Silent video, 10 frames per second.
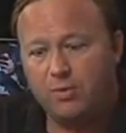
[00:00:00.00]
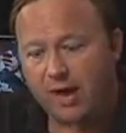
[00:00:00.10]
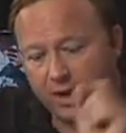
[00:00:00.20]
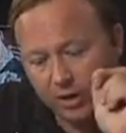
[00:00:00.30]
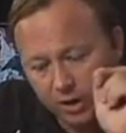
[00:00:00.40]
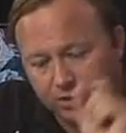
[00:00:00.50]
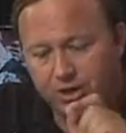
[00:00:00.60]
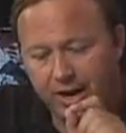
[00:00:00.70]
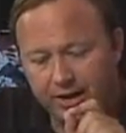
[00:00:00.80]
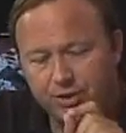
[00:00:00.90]
And we've got a
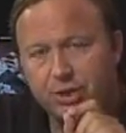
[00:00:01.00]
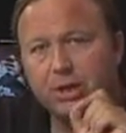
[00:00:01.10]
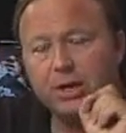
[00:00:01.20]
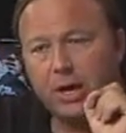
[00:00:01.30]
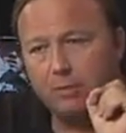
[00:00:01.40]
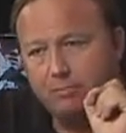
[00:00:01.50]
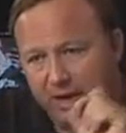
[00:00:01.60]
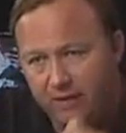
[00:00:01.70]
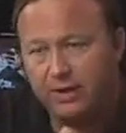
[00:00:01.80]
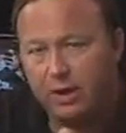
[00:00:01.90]
good chance
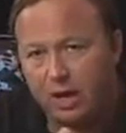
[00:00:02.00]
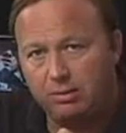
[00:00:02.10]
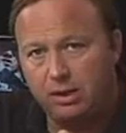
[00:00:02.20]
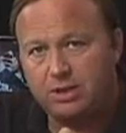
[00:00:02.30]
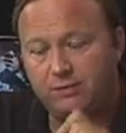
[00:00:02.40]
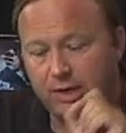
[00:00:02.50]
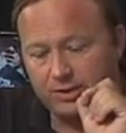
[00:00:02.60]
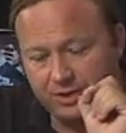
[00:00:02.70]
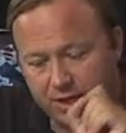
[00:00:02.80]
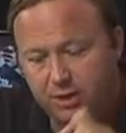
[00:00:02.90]
of beating the globalists if
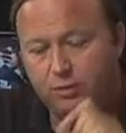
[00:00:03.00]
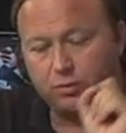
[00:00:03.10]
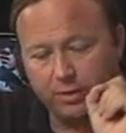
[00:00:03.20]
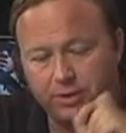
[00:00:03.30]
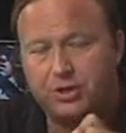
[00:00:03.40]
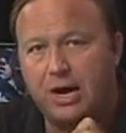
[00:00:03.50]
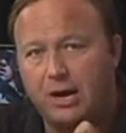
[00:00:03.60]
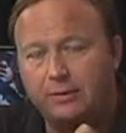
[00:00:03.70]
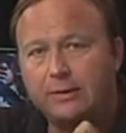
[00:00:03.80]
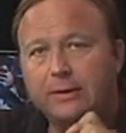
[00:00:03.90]
we continue to reach
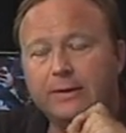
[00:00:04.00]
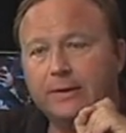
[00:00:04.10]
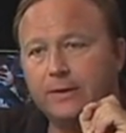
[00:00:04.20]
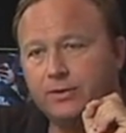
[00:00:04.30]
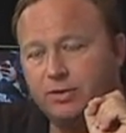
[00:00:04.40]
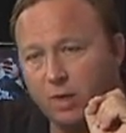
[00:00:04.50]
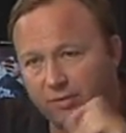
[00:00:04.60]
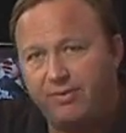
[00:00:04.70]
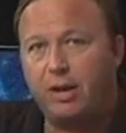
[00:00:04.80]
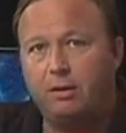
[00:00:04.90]
out
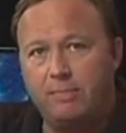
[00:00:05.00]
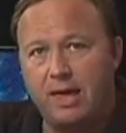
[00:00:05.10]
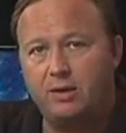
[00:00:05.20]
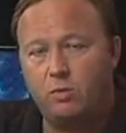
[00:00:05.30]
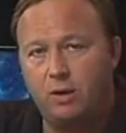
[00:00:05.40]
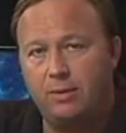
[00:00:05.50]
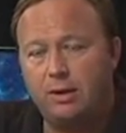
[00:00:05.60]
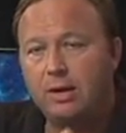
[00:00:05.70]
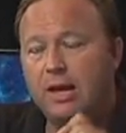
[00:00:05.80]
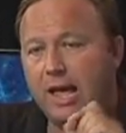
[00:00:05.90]
to our fellow men and
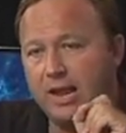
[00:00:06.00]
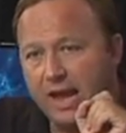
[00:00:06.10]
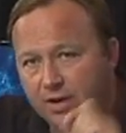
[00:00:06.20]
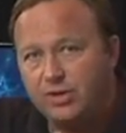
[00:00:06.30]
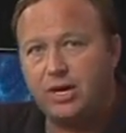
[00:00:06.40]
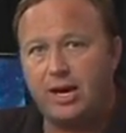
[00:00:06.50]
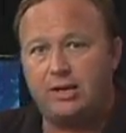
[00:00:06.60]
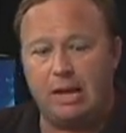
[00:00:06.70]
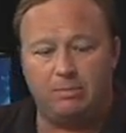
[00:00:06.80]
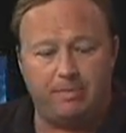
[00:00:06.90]
women and
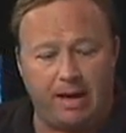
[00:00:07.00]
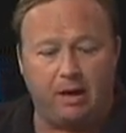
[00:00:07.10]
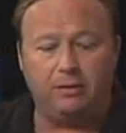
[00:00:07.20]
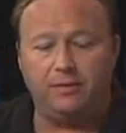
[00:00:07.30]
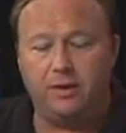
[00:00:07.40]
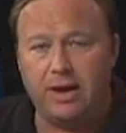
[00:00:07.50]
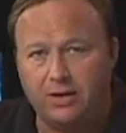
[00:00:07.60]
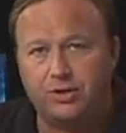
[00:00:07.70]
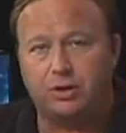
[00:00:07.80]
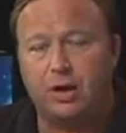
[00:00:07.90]
educate them about the
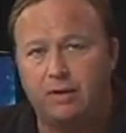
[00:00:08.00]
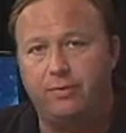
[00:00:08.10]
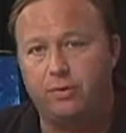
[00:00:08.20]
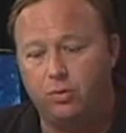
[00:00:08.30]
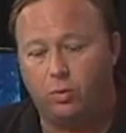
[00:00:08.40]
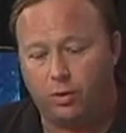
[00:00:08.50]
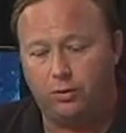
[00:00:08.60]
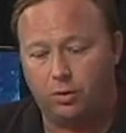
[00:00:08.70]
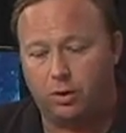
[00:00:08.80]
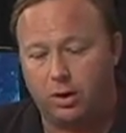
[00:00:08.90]
nature of the New
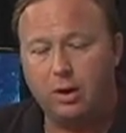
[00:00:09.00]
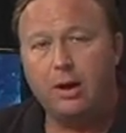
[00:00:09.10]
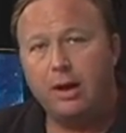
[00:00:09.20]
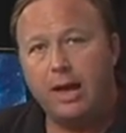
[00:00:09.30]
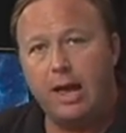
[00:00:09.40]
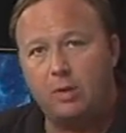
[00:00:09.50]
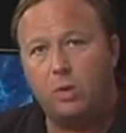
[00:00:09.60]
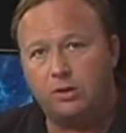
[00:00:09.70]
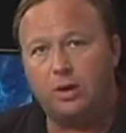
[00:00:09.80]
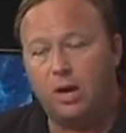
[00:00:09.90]
World Order
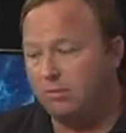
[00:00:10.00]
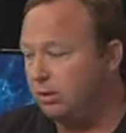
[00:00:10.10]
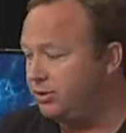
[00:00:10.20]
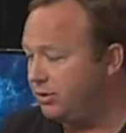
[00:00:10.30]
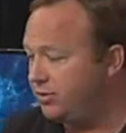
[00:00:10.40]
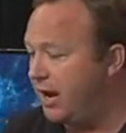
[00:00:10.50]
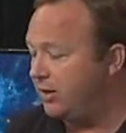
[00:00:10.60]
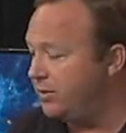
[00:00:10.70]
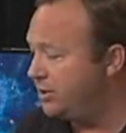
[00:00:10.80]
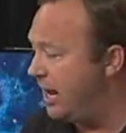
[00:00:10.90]
and what the globalists are
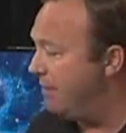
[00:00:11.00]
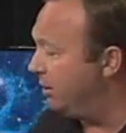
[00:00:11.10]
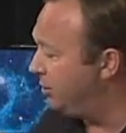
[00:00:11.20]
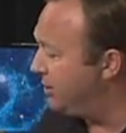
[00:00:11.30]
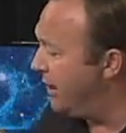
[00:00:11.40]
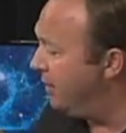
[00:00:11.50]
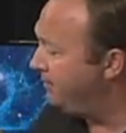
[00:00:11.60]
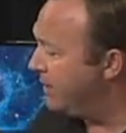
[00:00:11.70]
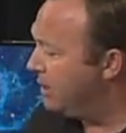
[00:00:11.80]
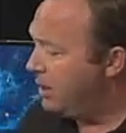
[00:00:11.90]
trying to establish.
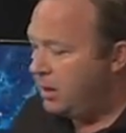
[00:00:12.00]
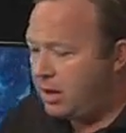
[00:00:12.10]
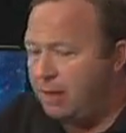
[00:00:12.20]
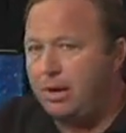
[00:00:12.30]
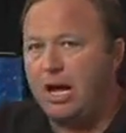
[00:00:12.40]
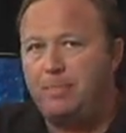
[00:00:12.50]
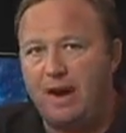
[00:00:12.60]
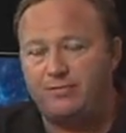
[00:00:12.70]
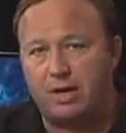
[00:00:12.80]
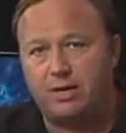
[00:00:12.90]
Now, coming
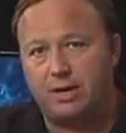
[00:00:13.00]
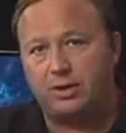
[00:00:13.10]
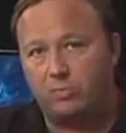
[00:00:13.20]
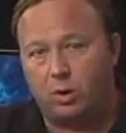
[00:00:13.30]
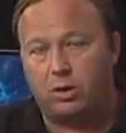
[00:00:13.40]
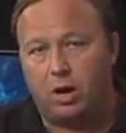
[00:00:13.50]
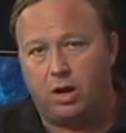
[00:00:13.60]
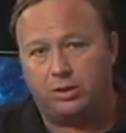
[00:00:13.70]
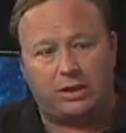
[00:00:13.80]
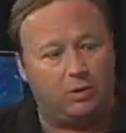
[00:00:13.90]
up after I take some more
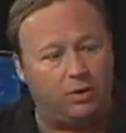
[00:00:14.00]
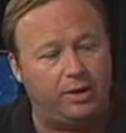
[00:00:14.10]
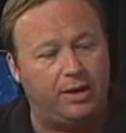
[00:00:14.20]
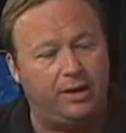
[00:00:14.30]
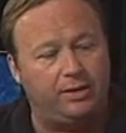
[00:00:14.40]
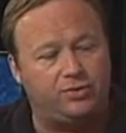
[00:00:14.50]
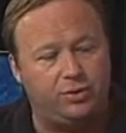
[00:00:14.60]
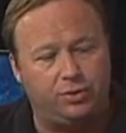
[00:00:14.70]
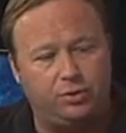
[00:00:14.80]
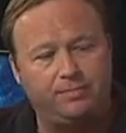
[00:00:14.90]
calls, I want to get
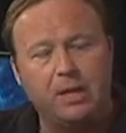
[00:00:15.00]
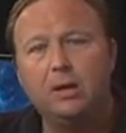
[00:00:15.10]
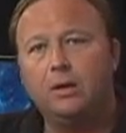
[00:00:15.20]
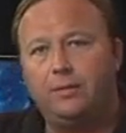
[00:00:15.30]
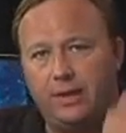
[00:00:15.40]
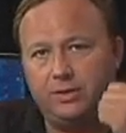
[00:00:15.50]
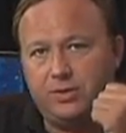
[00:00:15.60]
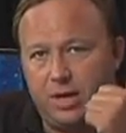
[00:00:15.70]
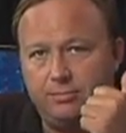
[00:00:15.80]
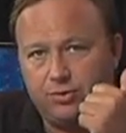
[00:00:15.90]
into
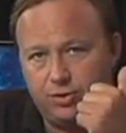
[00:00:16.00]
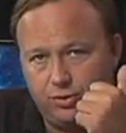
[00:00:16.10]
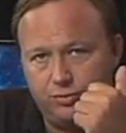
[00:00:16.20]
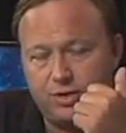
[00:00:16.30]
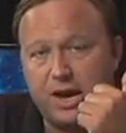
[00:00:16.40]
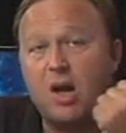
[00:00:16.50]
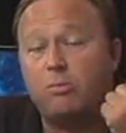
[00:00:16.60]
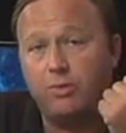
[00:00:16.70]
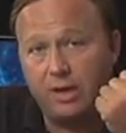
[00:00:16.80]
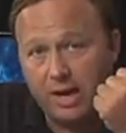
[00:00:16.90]
the attempt to
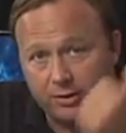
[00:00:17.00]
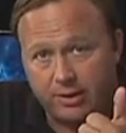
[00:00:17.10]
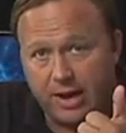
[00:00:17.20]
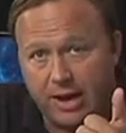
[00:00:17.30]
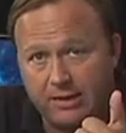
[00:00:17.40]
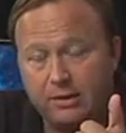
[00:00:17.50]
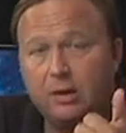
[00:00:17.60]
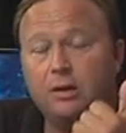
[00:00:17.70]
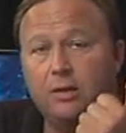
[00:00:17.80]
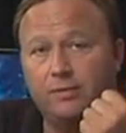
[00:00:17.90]
take over the internet,
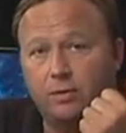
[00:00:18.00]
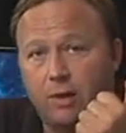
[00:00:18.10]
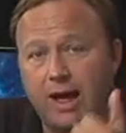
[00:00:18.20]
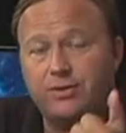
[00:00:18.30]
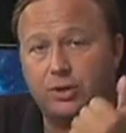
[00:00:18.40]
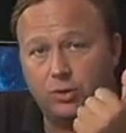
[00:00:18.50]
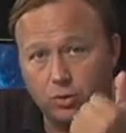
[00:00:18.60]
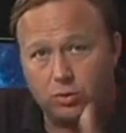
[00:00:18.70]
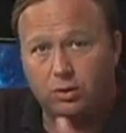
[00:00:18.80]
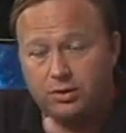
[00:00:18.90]
the
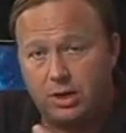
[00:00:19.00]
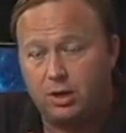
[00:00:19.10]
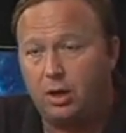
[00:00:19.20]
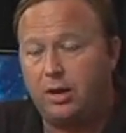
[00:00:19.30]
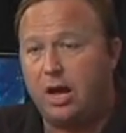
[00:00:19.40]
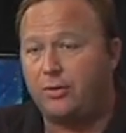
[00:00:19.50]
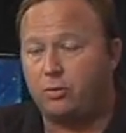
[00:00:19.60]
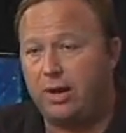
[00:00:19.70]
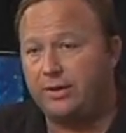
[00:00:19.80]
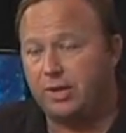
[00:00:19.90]
Verizon-Google deal, and
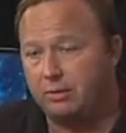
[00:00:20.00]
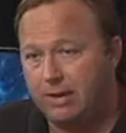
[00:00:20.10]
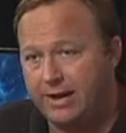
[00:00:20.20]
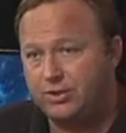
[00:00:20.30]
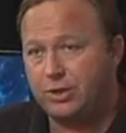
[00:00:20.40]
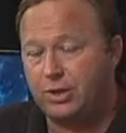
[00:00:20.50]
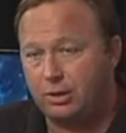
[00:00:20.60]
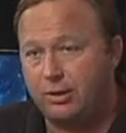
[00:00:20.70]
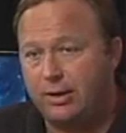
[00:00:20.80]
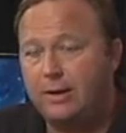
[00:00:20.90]
other ways Homeland
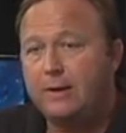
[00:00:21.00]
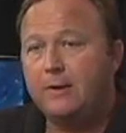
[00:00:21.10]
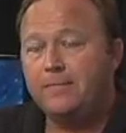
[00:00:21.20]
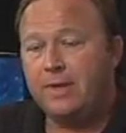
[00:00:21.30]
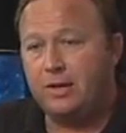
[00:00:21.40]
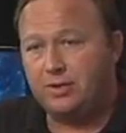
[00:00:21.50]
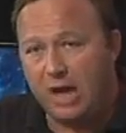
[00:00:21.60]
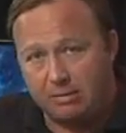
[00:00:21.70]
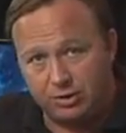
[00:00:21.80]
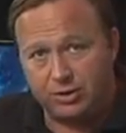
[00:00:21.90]
Security and
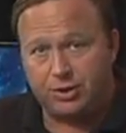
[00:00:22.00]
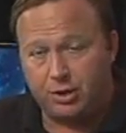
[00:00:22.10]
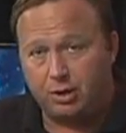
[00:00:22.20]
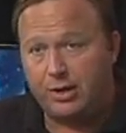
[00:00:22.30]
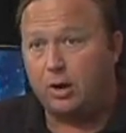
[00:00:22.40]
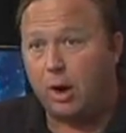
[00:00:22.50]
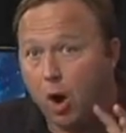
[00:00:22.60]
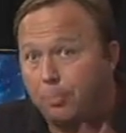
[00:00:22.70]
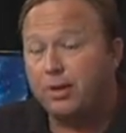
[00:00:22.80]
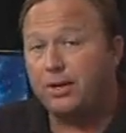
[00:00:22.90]
cybersecurity
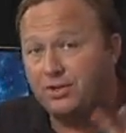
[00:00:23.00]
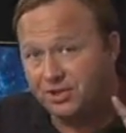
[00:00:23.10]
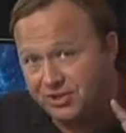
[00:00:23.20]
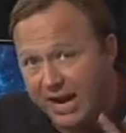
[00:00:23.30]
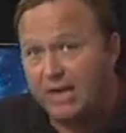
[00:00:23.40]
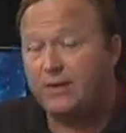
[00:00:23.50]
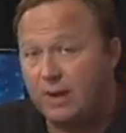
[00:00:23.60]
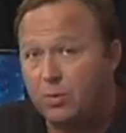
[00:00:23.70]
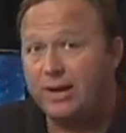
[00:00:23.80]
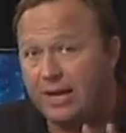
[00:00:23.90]
are openly
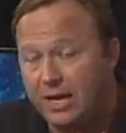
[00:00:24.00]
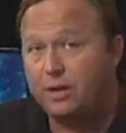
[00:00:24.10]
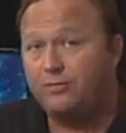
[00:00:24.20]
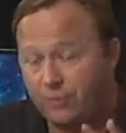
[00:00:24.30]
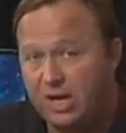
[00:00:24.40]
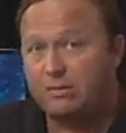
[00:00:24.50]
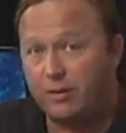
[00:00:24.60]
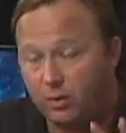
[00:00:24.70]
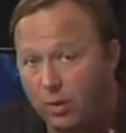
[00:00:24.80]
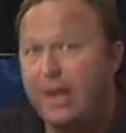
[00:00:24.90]
stating they want to end
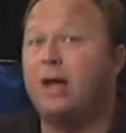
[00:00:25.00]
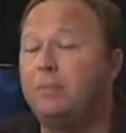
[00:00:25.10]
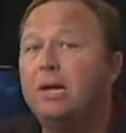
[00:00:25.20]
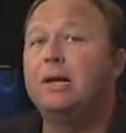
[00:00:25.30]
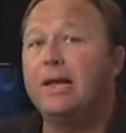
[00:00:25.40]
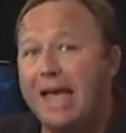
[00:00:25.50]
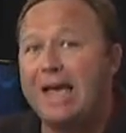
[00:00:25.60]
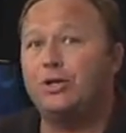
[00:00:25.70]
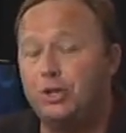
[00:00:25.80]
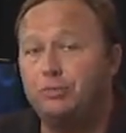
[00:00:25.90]
freedom on the web
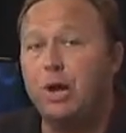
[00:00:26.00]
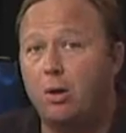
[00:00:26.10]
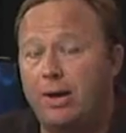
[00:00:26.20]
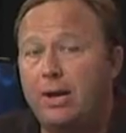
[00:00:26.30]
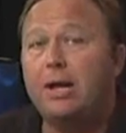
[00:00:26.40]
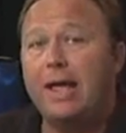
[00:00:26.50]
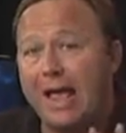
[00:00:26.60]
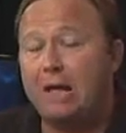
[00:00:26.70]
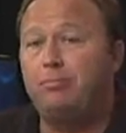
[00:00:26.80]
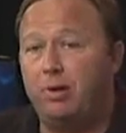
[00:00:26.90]
as you know it
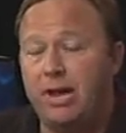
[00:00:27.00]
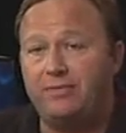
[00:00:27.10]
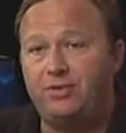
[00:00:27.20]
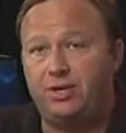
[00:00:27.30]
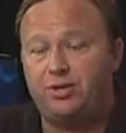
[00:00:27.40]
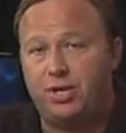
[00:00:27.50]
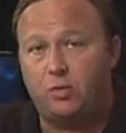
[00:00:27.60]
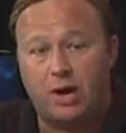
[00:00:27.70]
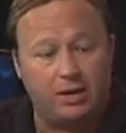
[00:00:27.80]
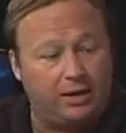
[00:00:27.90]
and put
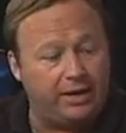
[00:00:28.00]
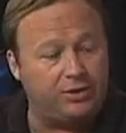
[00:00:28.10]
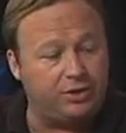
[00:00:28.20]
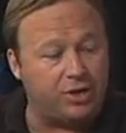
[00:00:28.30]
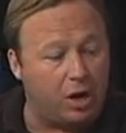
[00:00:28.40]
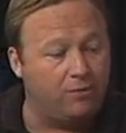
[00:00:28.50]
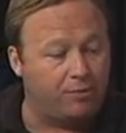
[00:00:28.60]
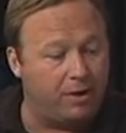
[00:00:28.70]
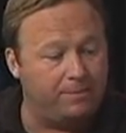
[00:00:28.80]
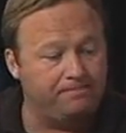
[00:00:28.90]
FCC regulations
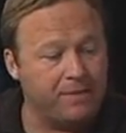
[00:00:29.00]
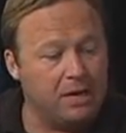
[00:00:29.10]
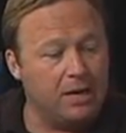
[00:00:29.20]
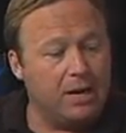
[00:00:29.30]
over it.